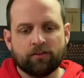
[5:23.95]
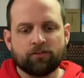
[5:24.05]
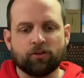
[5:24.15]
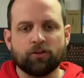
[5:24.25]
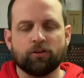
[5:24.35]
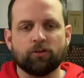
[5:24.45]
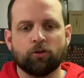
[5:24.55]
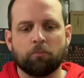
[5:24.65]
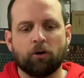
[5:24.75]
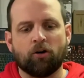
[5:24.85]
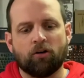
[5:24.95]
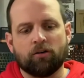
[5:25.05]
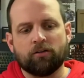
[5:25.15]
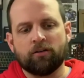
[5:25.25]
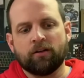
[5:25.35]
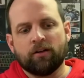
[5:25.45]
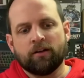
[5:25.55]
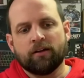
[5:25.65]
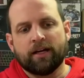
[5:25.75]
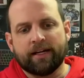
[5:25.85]
So the little ball
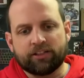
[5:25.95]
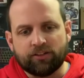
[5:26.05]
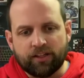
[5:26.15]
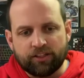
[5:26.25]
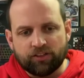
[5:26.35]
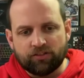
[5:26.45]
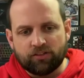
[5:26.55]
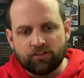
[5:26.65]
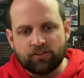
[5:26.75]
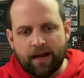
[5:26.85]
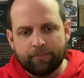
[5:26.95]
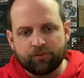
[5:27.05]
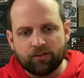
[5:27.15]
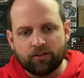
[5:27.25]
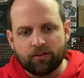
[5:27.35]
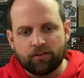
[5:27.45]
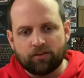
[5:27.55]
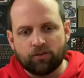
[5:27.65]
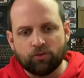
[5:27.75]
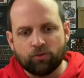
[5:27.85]
actually just snaps
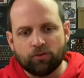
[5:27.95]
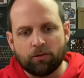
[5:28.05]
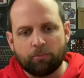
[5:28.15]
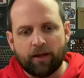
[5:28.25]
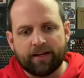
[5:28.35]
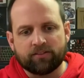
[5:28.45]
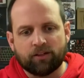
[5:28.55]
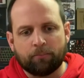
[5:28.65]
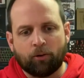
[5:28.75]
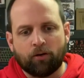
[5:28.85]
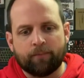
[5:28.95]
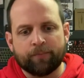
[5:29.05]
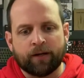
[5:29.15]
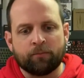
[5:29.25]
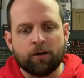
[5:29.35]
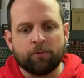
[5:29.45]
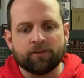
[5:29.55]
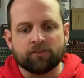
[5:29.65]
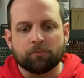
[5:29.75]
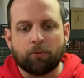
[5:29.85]
into the plastic part. Now remember,
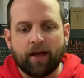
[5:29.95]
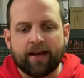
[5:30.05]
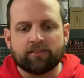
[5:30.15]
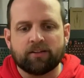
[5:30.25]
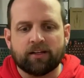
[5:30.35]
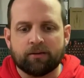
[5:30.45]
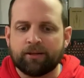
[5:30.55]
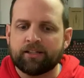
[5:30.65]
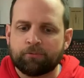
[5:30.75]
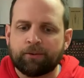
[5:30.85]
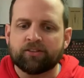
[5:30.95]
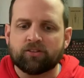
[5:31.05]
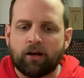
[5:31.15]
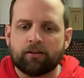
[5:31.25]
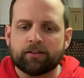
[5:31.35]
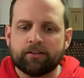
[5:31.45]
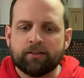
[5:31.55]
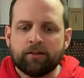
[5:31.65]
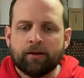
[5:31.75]
this is plastic. I mean, it's pretty solid,